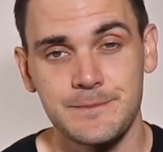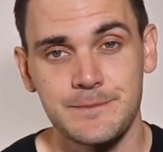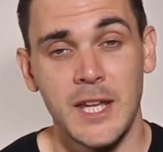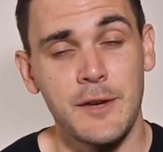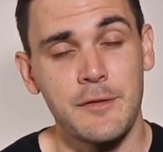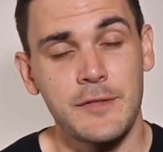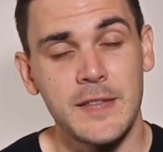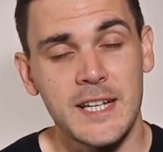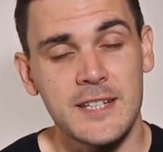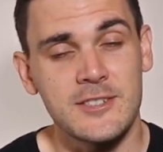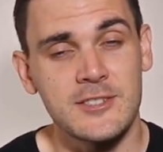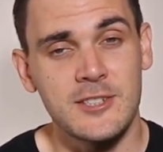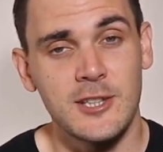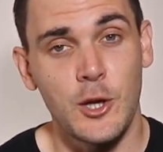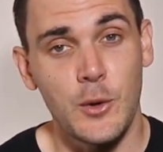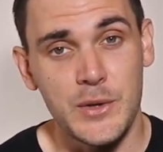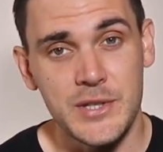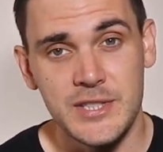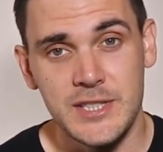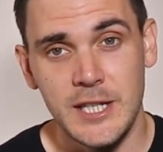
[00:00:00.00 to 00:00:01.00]
If that
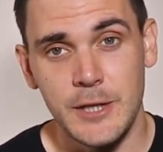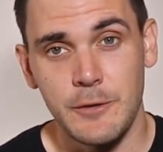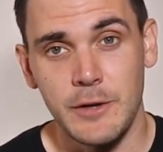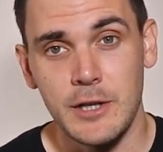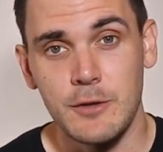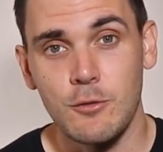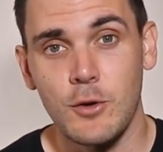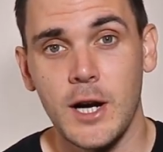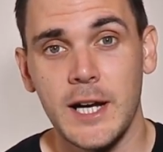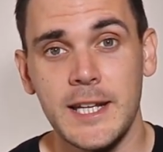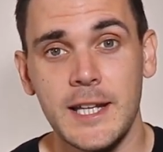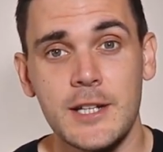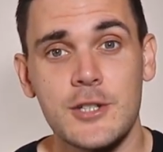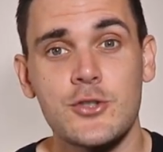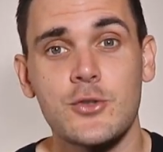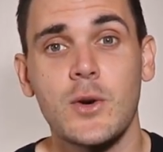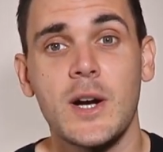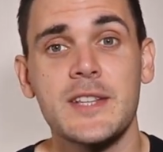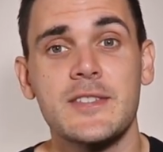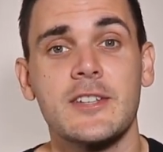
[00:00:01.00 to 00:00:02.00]
slower steering rider
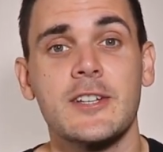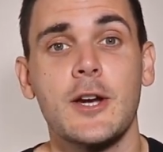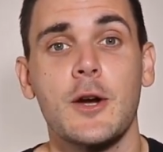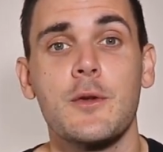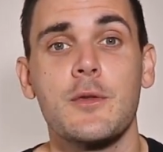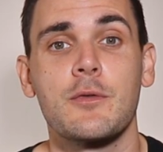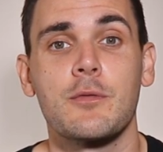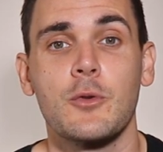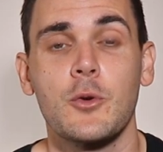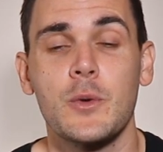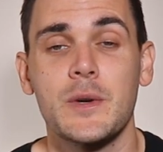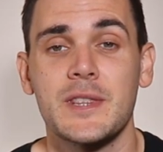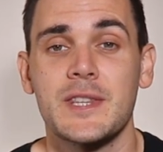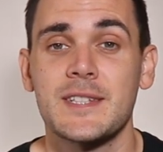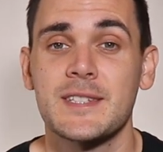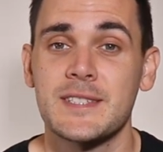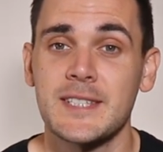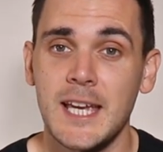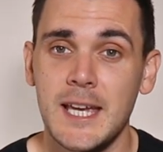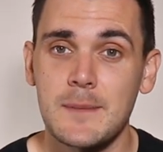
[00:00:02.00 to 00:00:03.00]
tried to go through at
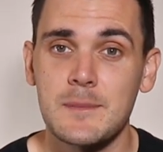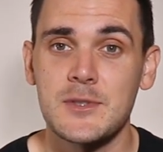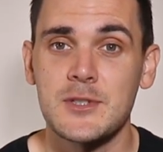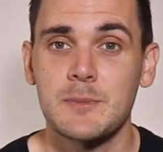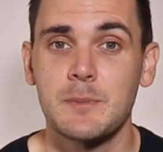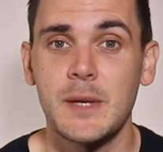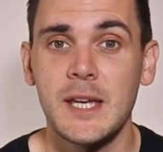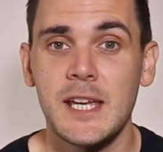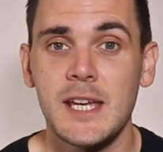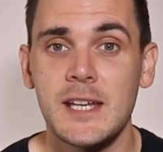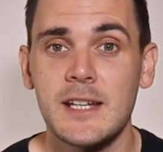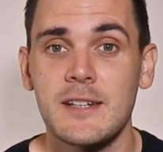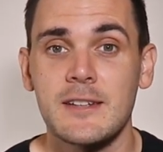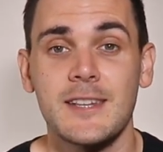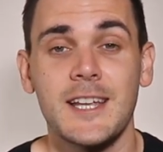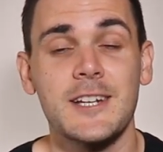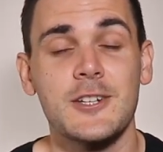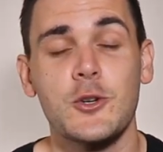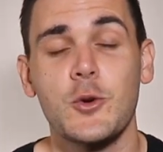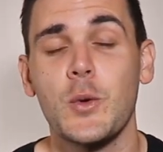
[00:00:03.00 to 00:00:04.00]
the same speed,
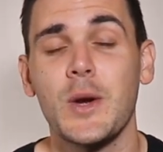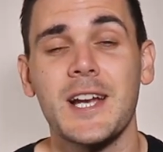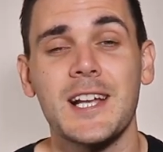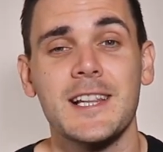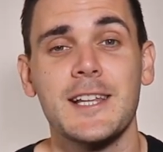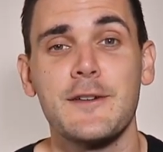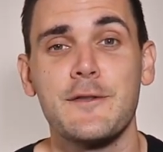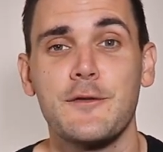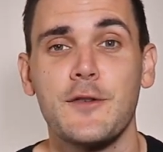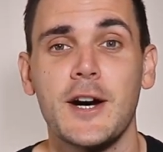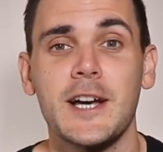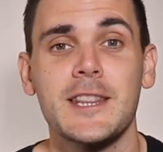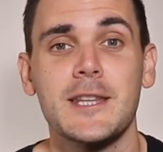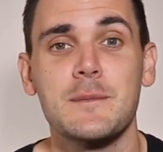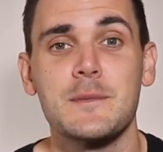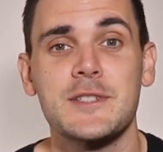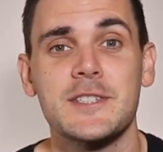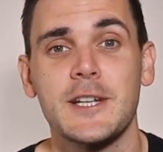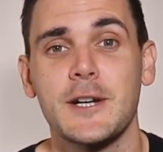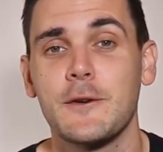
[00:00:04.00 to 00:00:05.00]
they'd quickly find
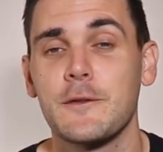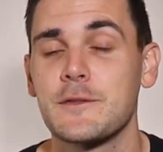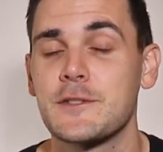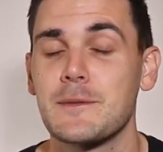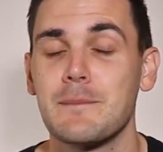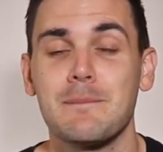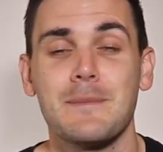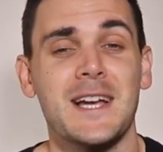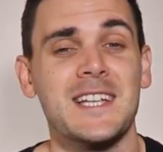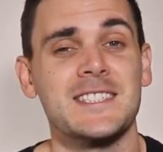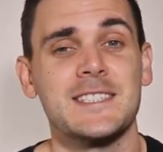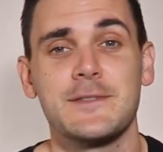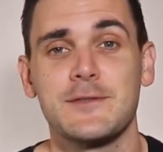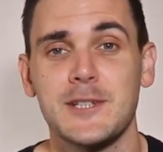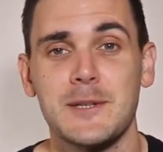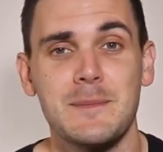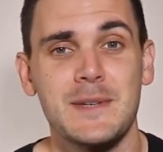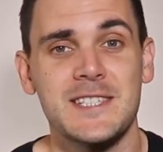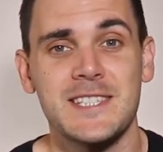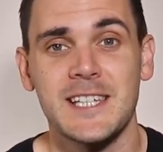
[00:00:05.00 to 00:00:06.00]
themselves
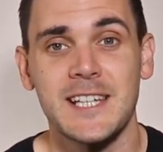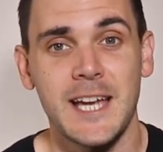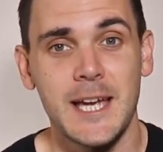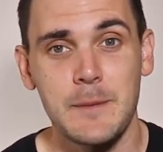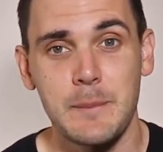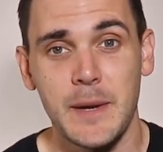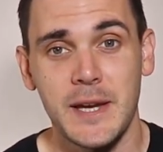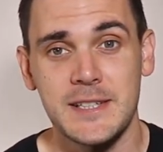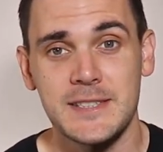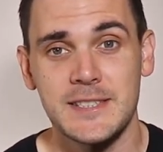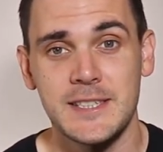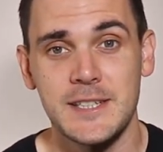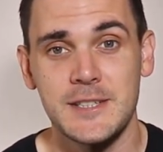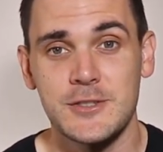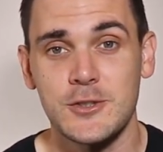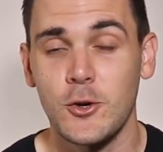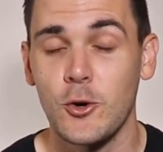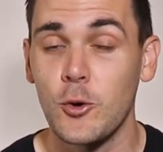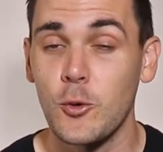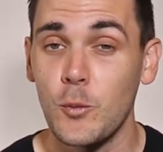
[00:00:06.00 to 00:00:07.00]
massively missing
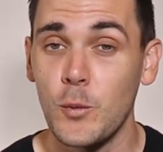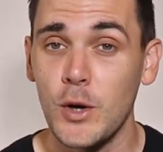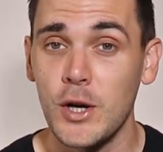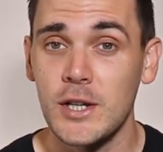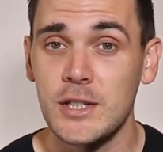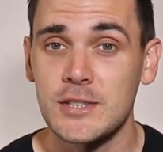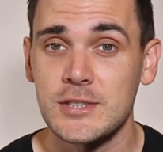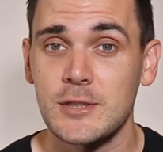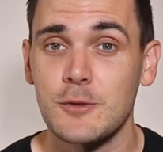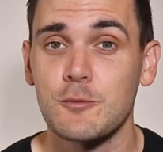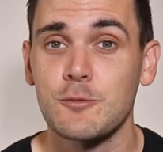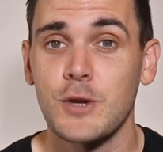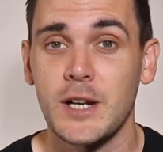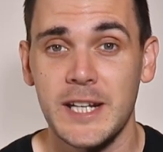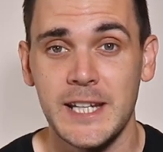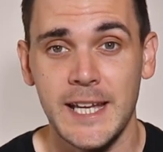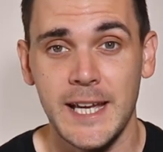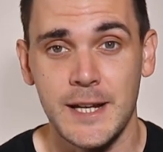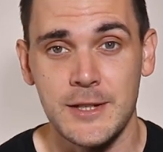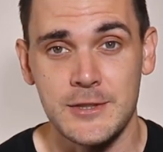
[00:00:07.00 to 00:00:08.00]
apexes or worse,
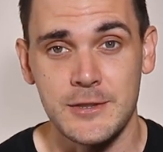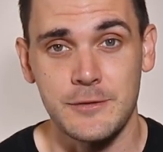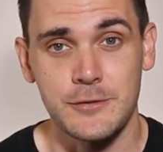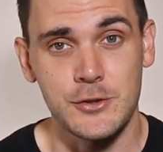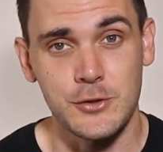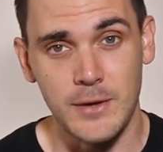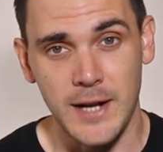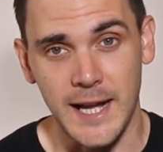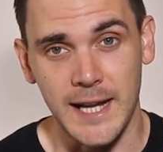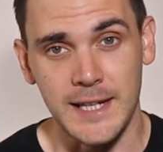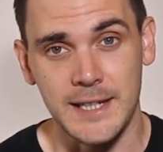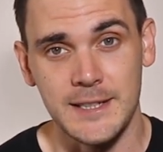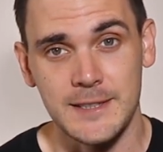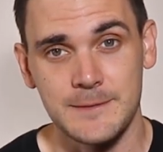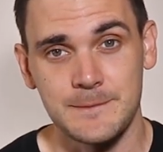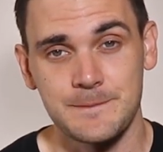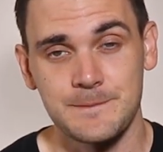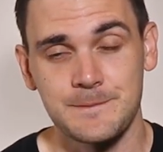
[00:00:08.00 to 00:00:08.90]
running out of track.